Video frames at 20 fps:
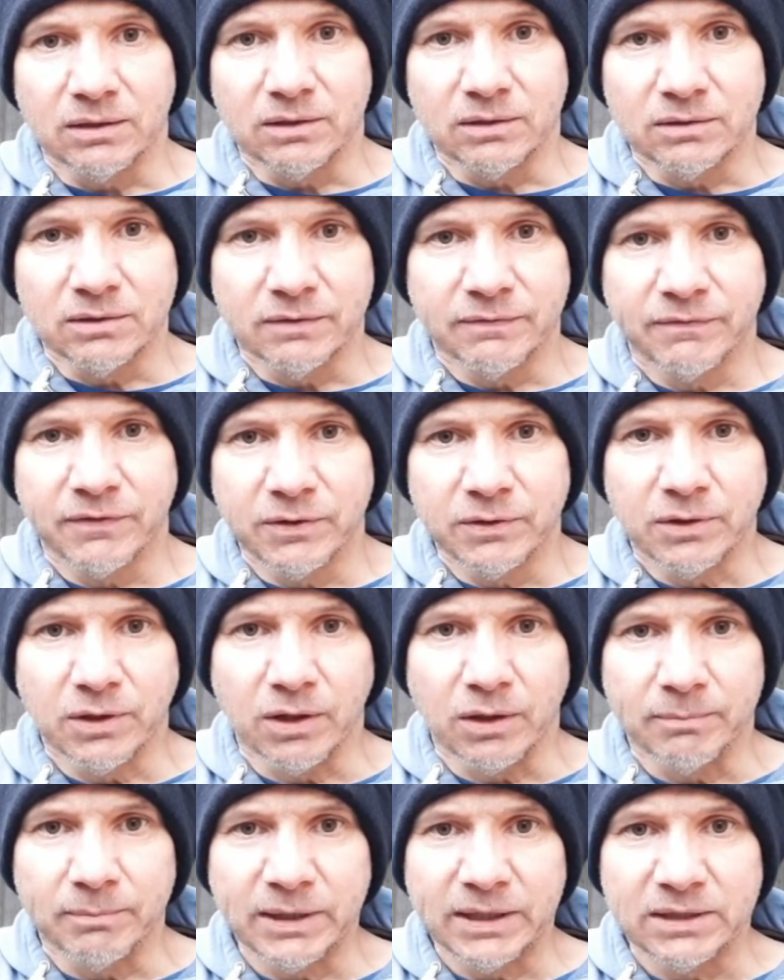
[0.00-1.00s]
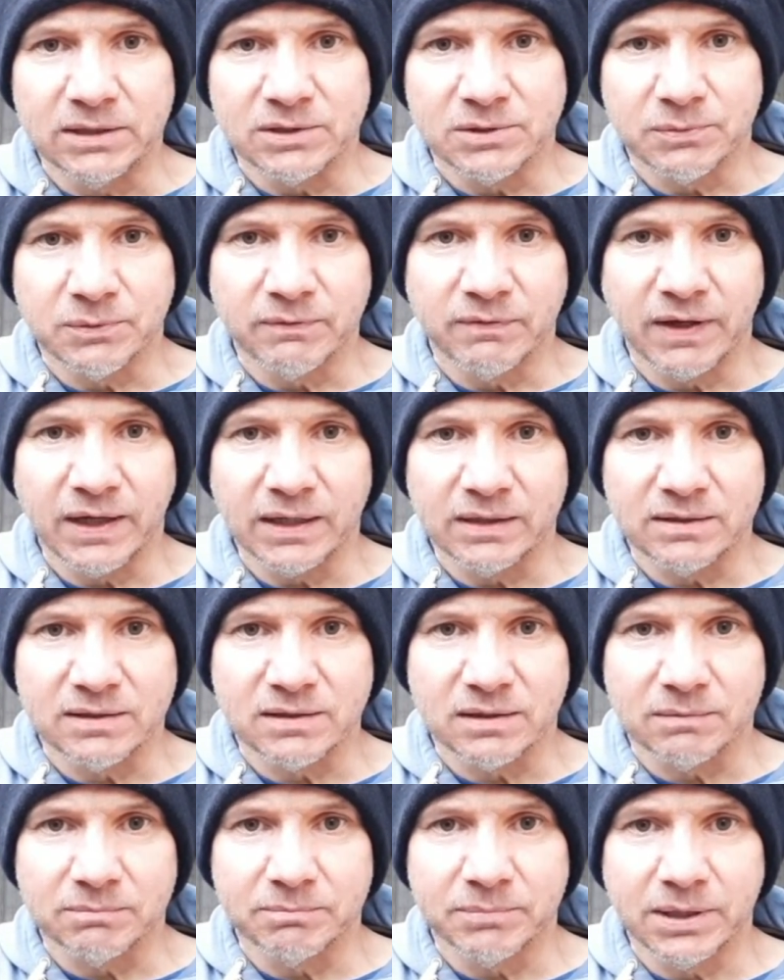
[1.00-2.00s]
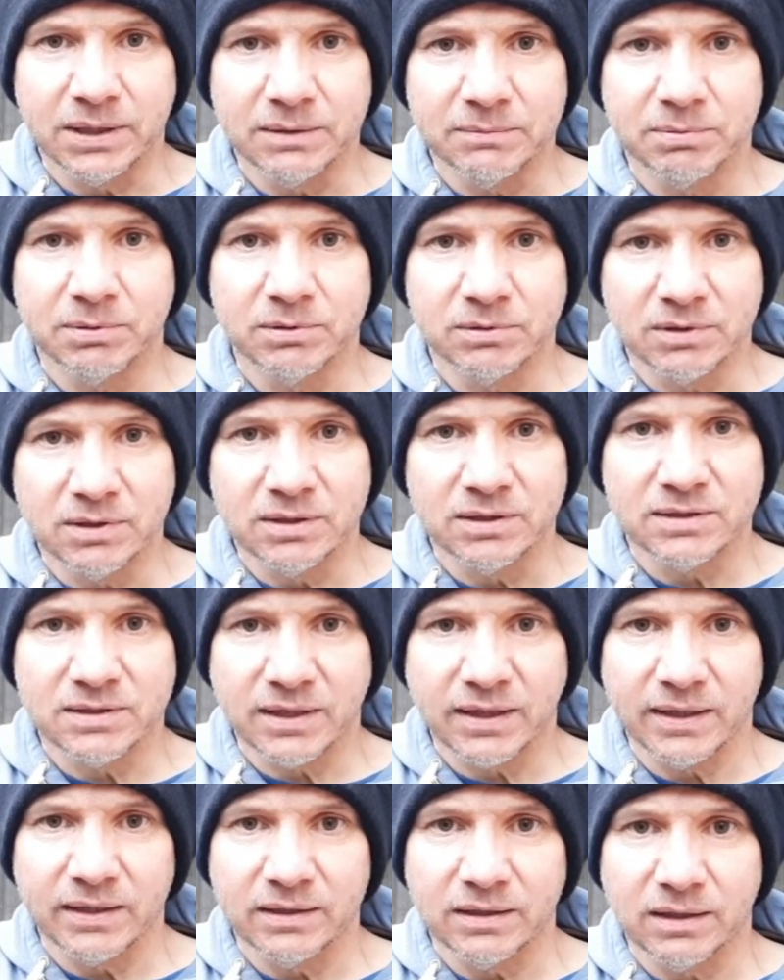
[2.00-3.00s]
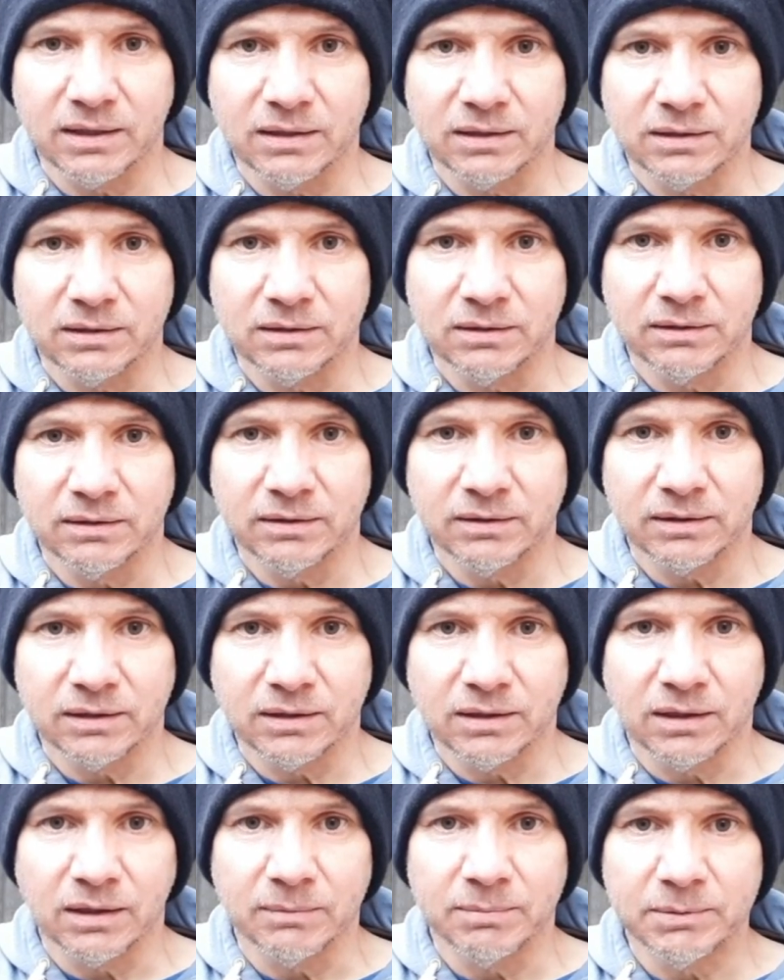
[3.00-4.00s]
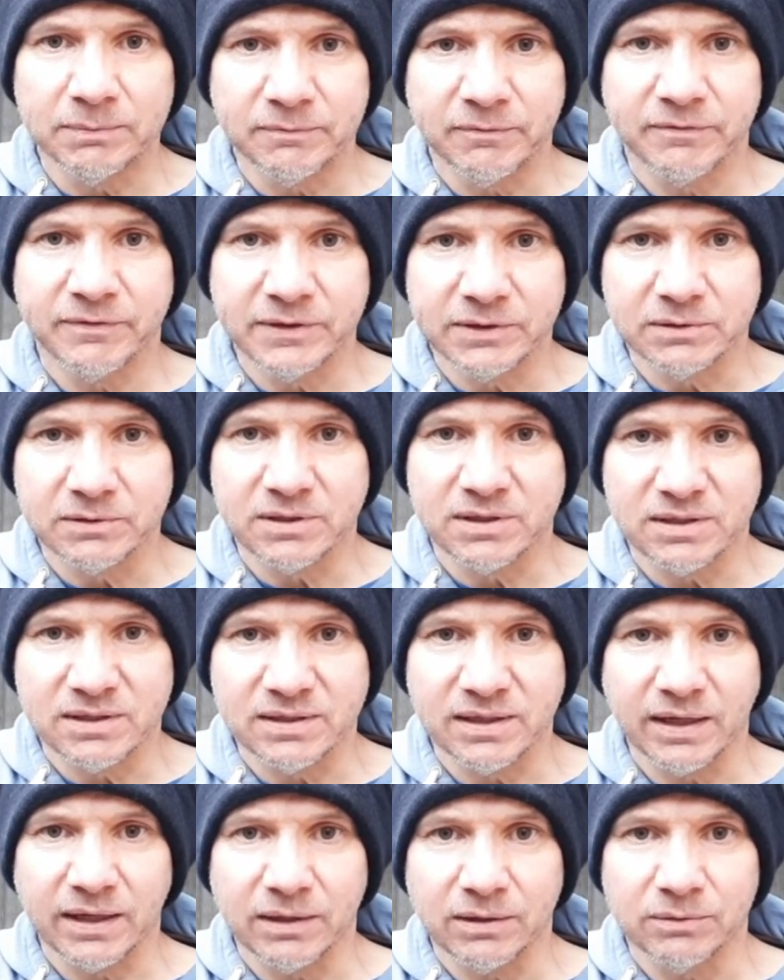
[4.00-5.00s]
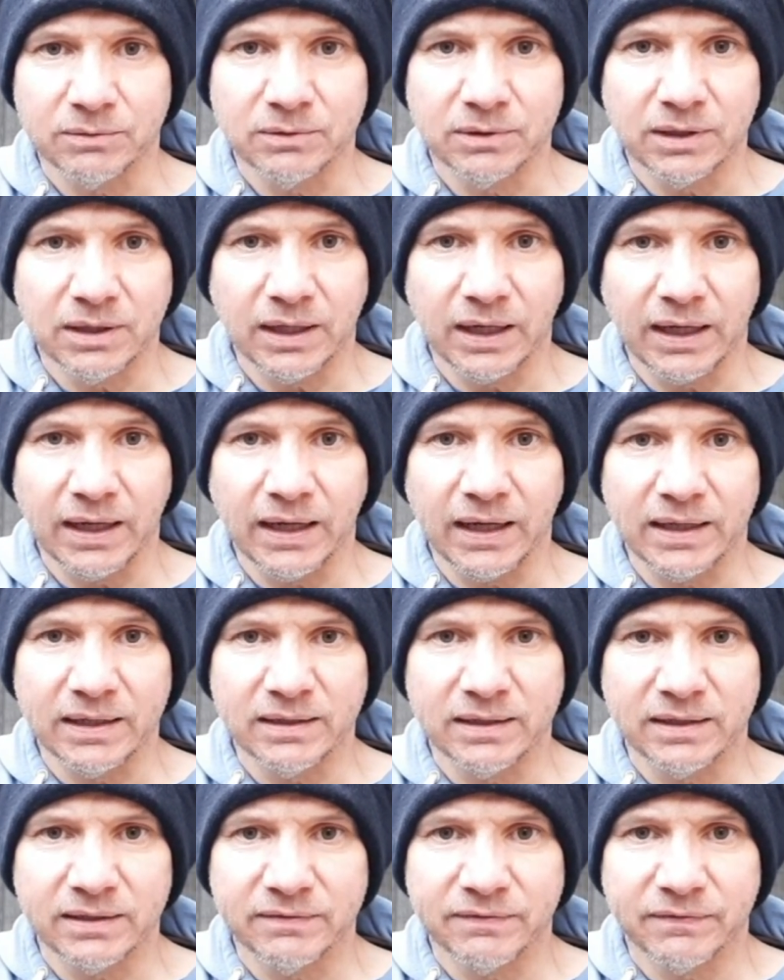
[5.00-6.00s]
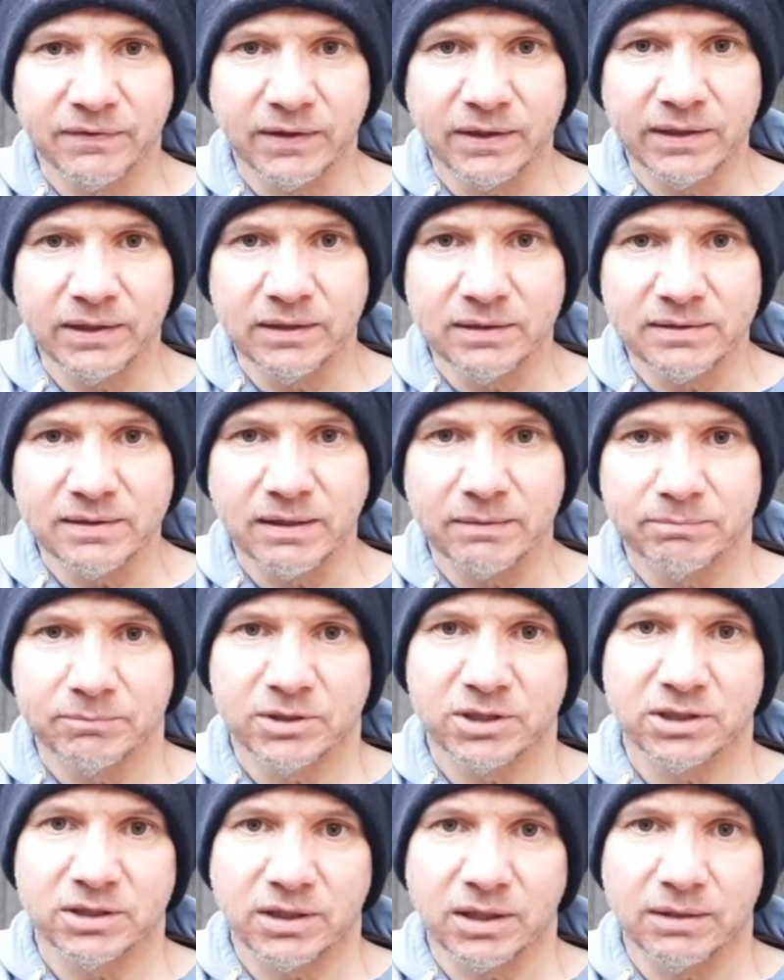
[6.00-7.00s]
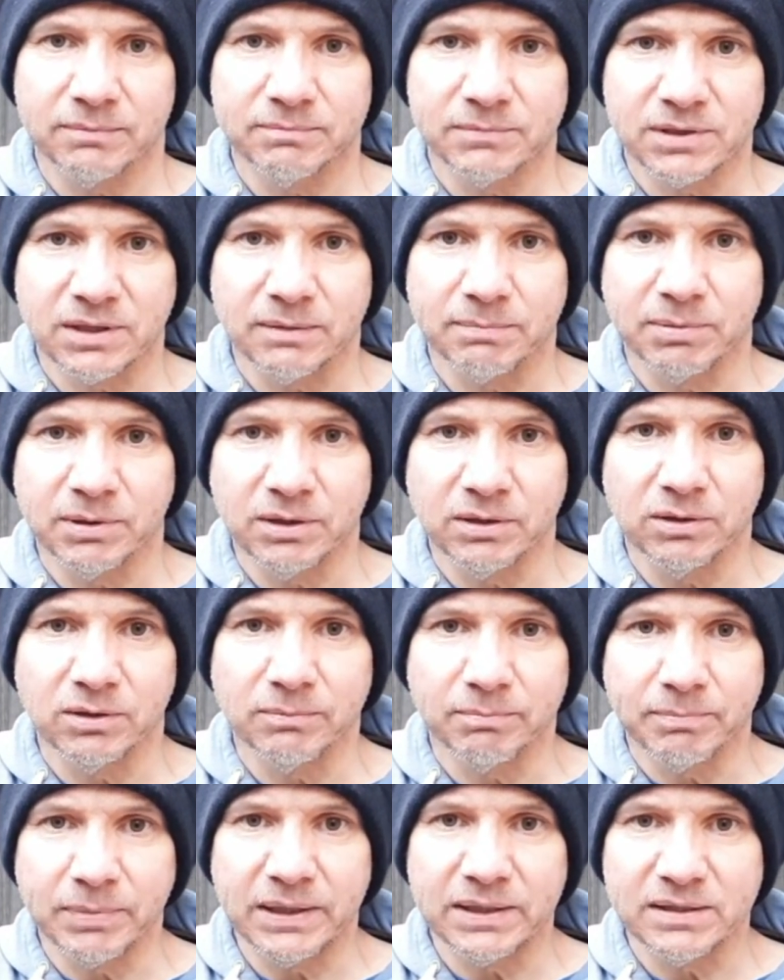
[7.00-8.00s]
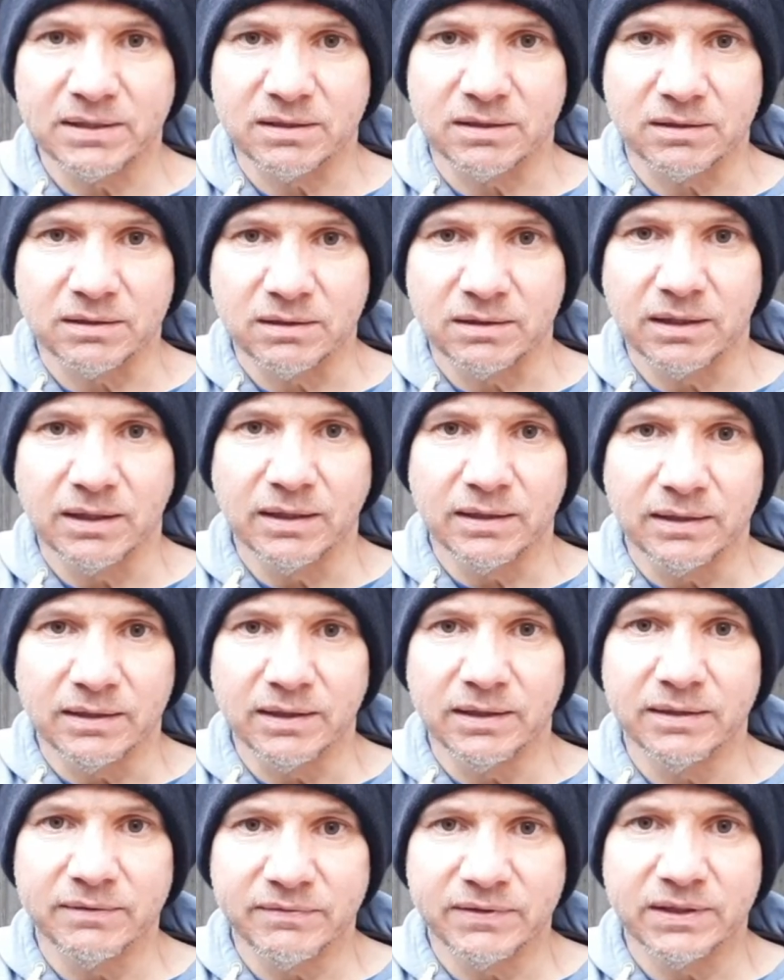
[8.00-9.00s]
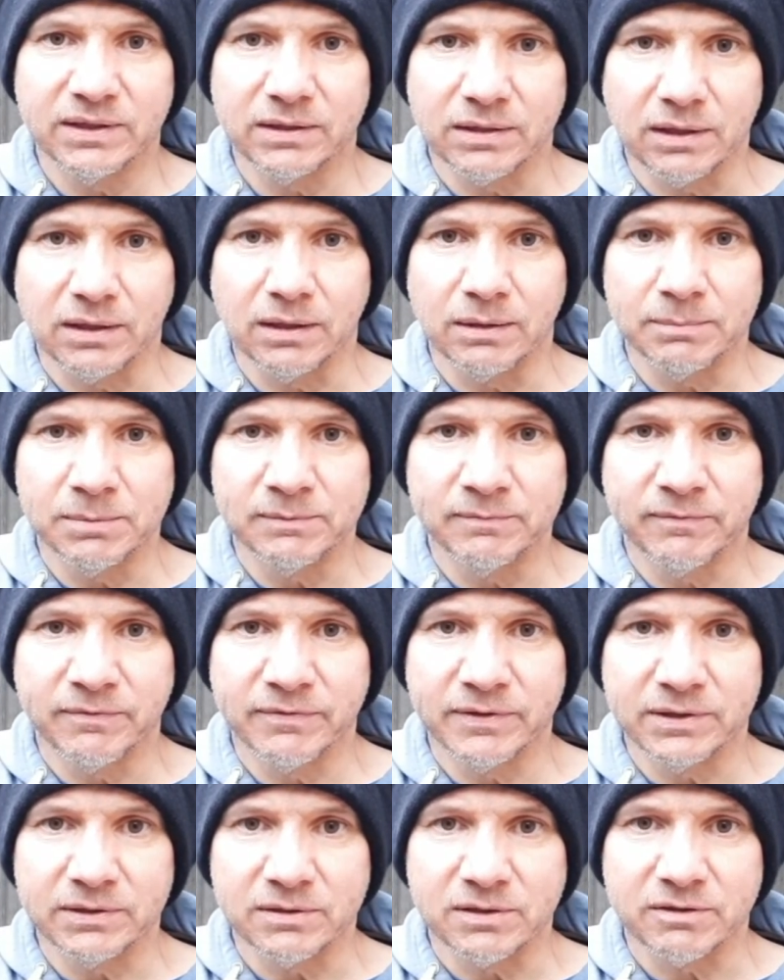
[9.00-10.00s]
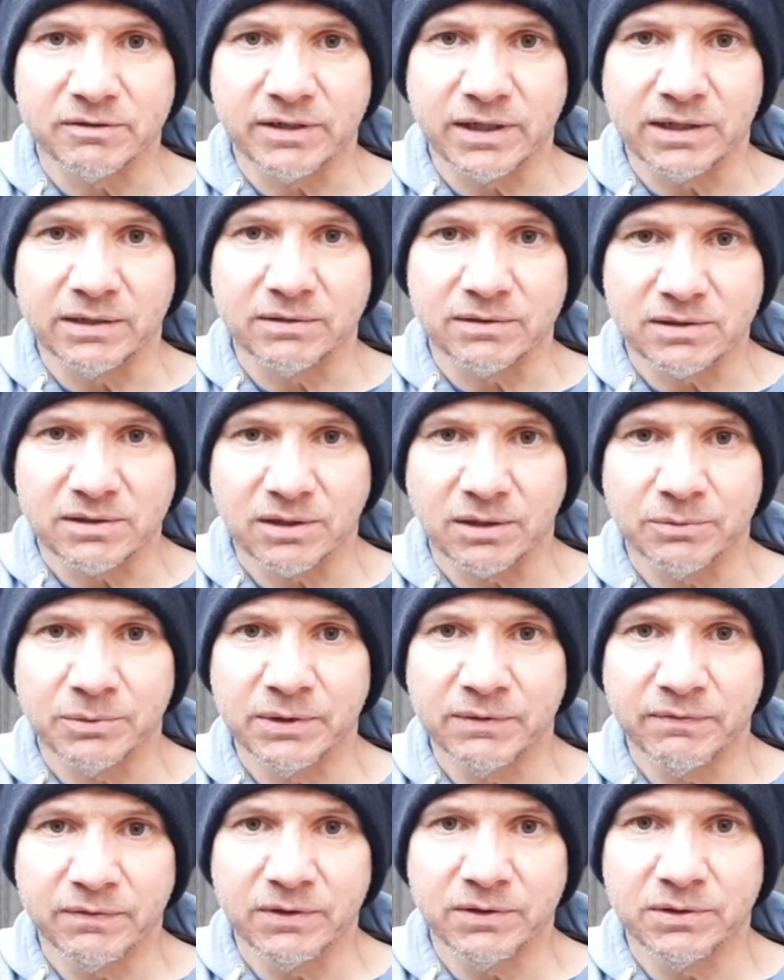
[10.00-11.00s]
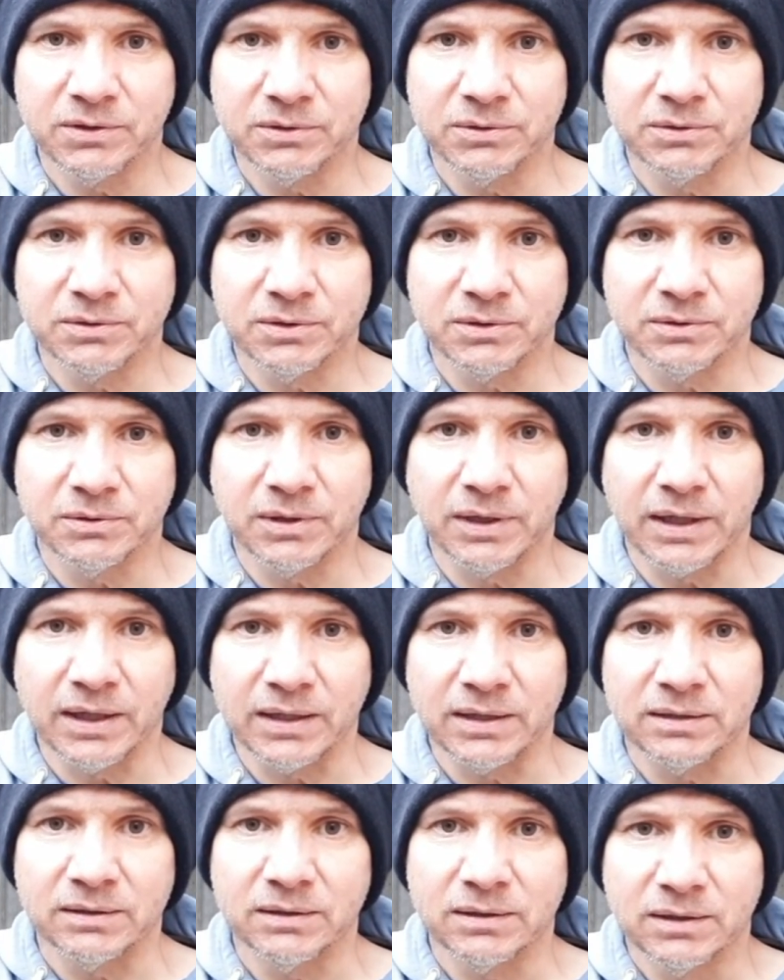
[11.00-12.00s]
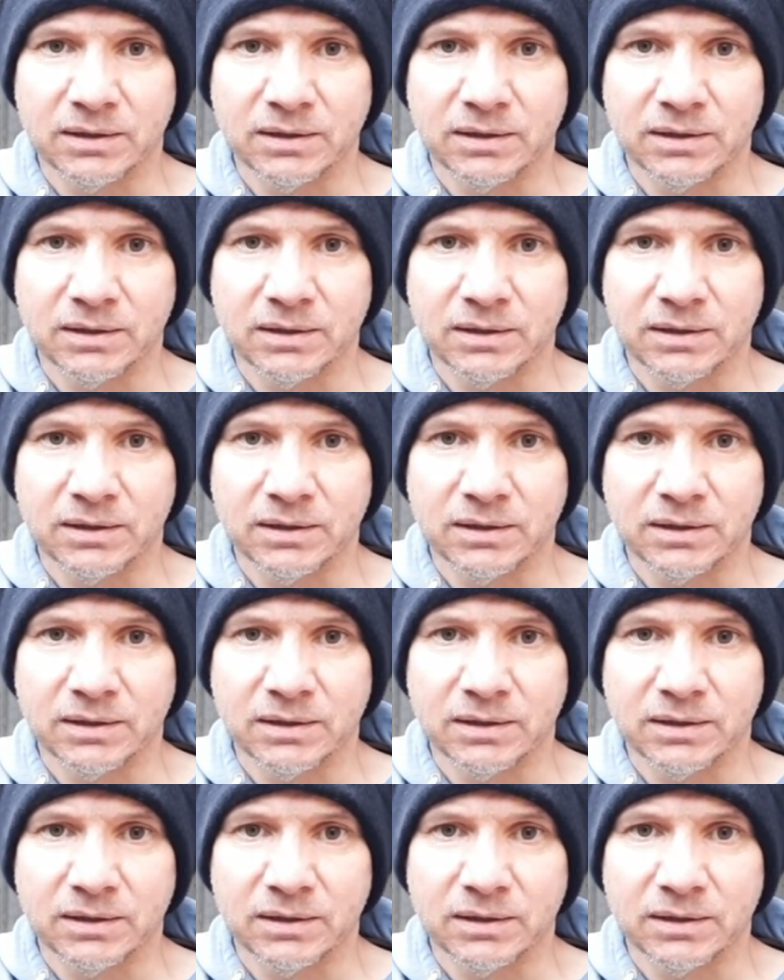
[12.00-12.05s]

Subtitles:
on a few comments we've had some people that take their carbon filters out and they find the temperature comes up a lot better leaving the carbon filter out. So if you do that,